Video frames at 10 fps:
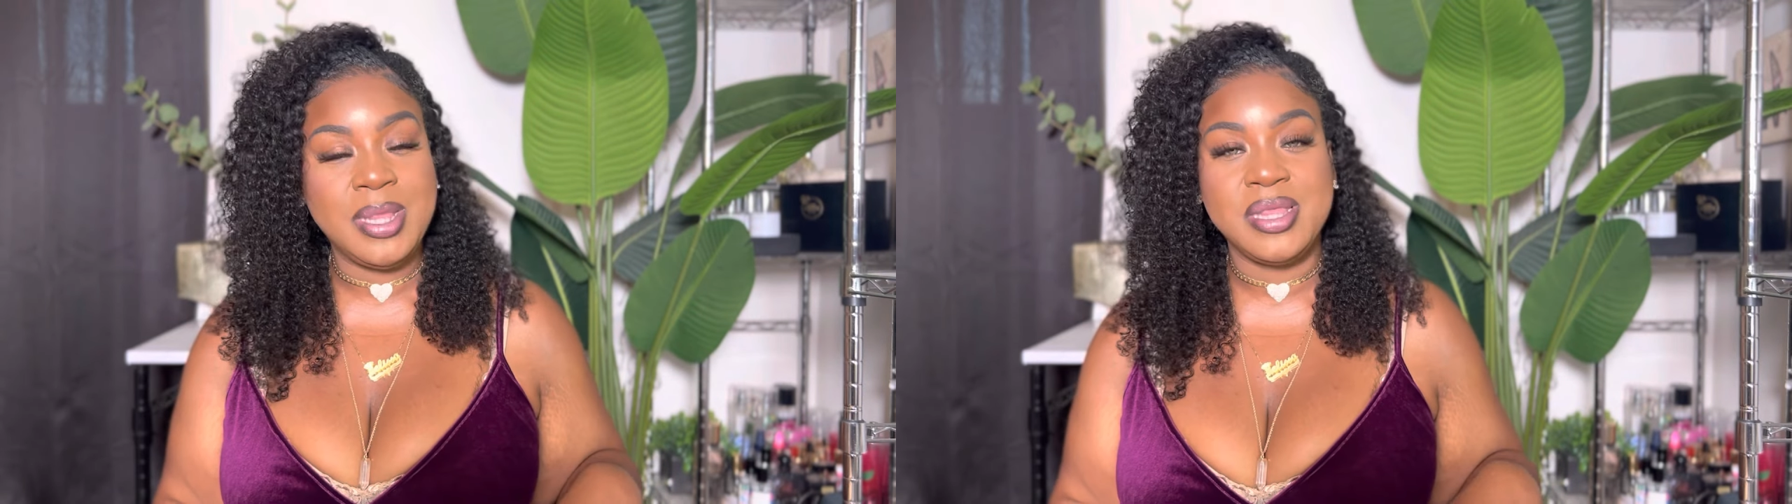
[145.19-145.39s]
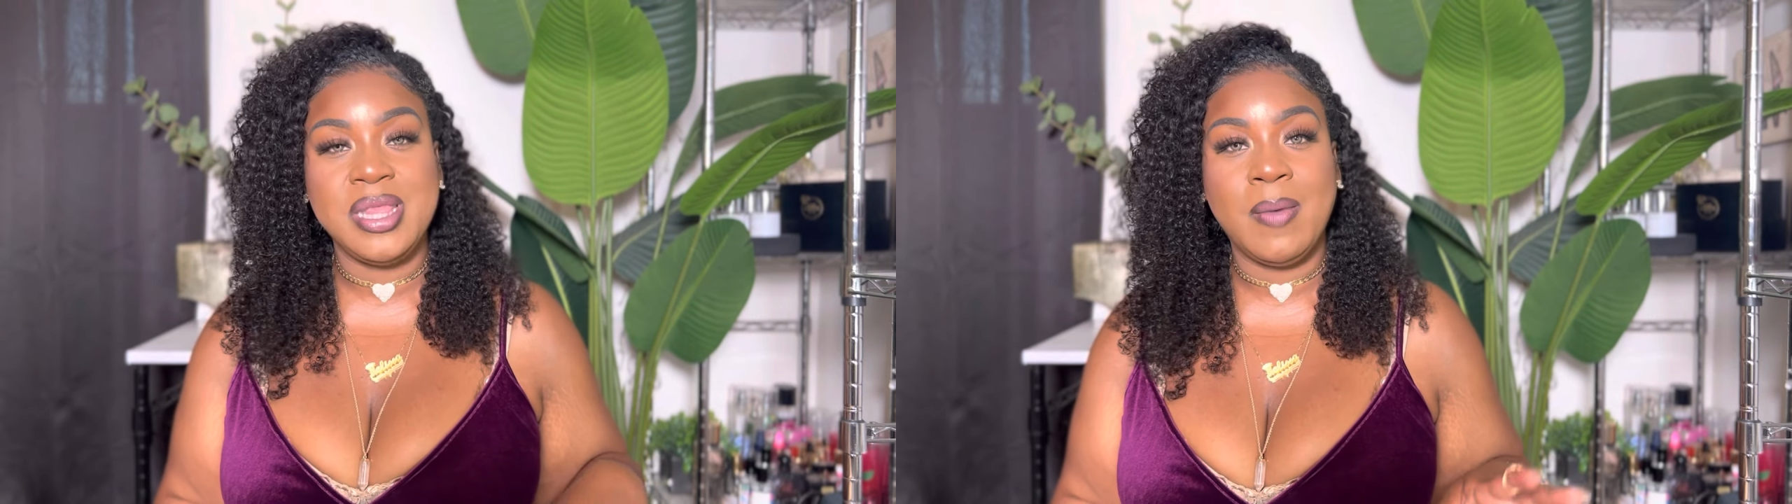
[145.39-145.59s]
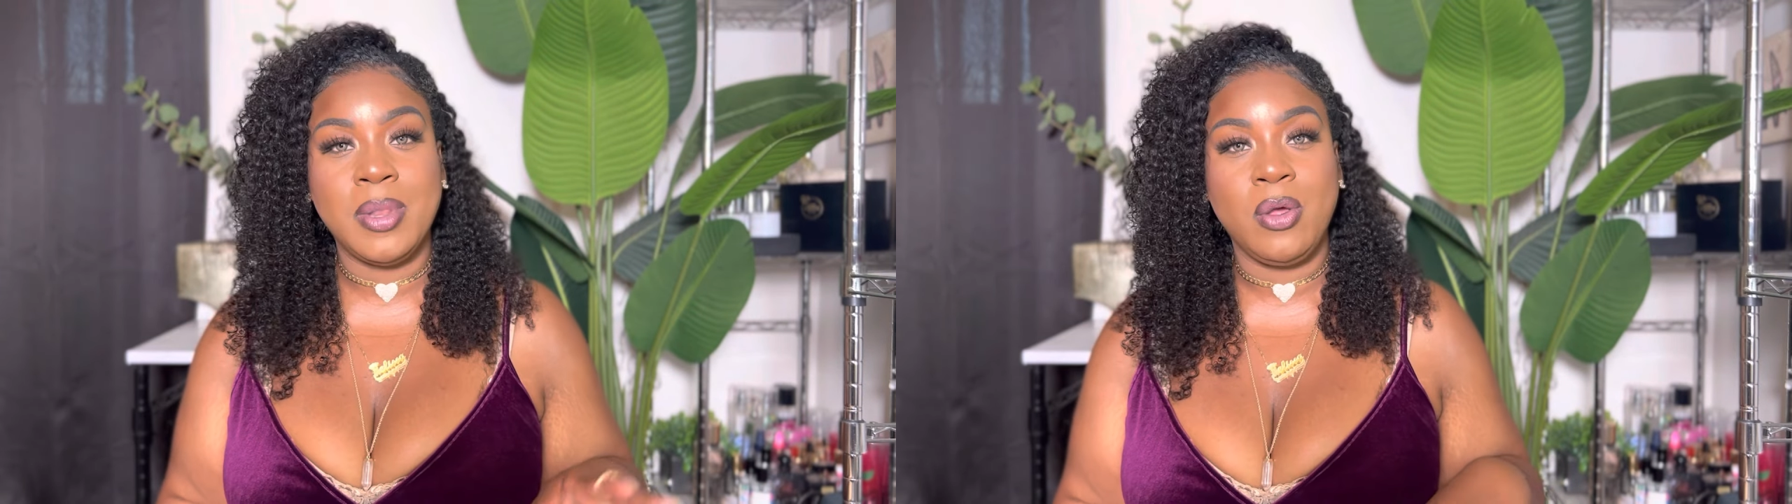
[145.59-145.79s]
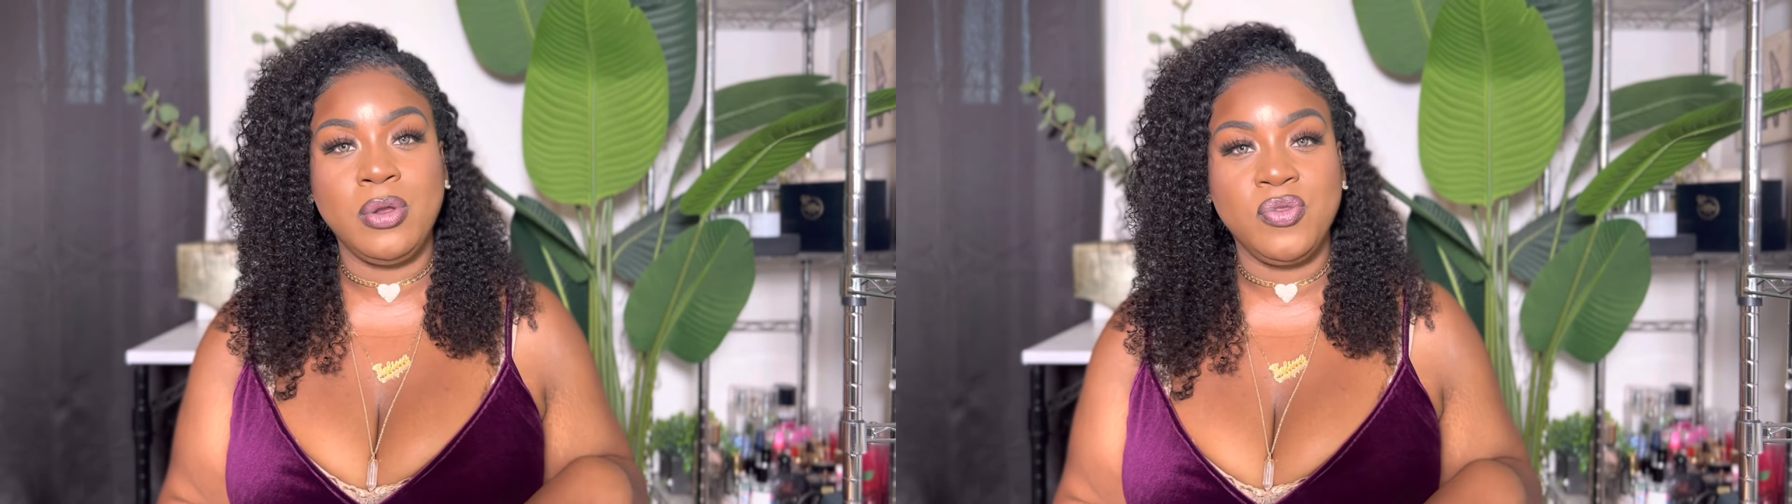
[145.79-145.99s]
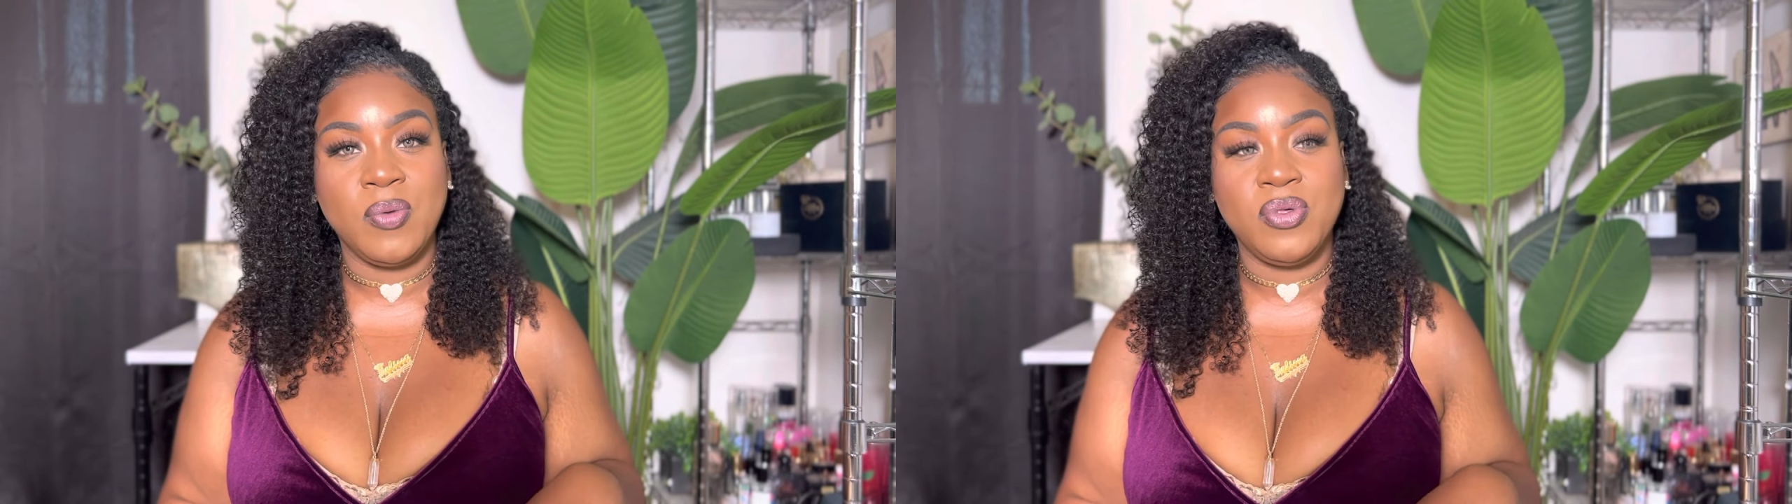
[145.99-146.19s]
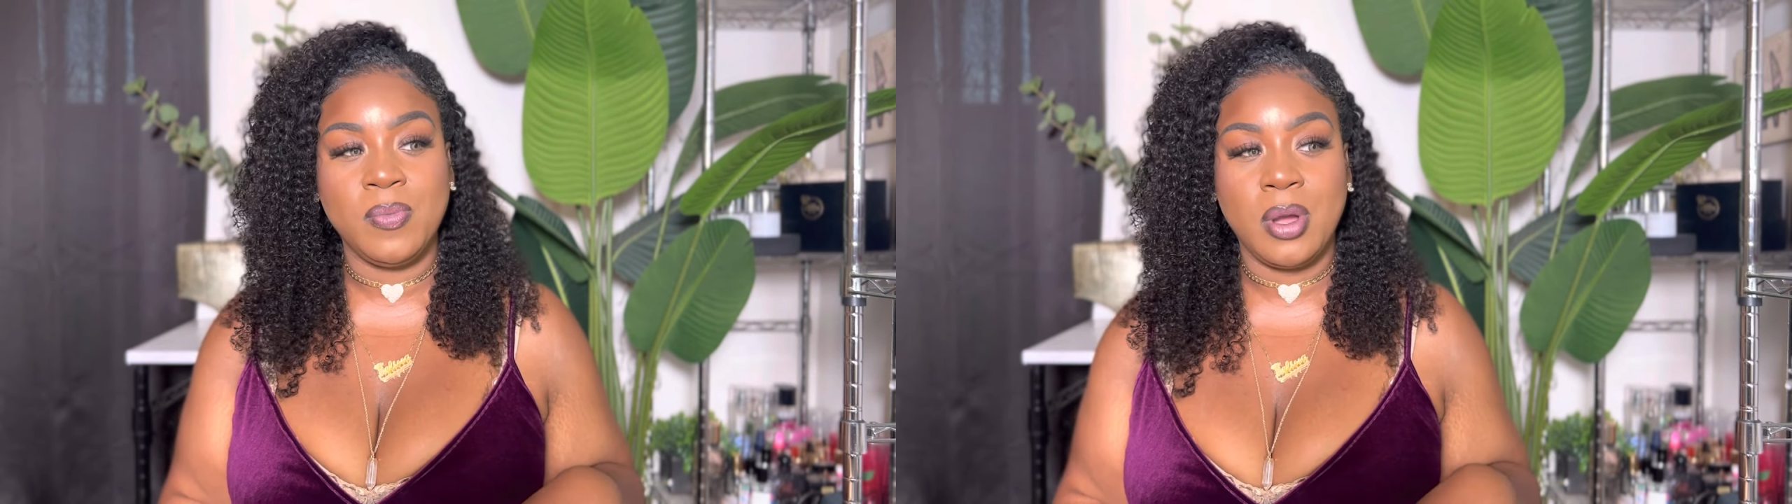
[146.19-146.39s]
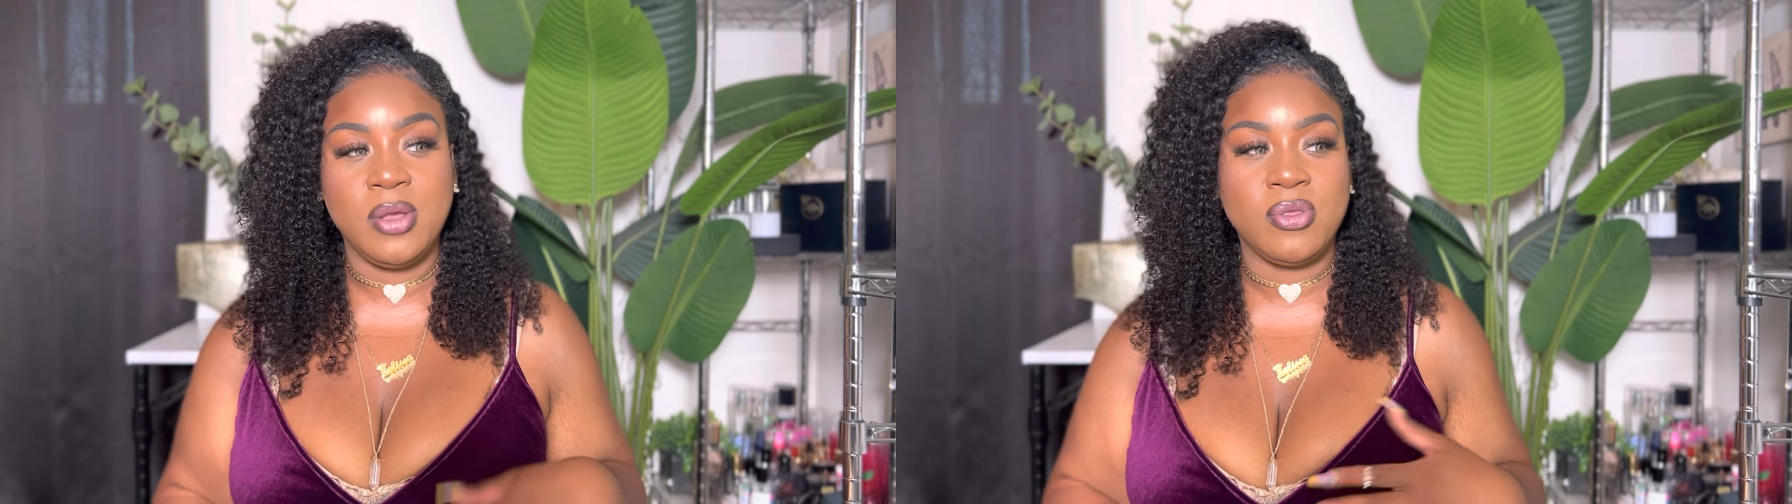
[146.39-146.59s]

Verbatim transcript: listed down below in the description bar.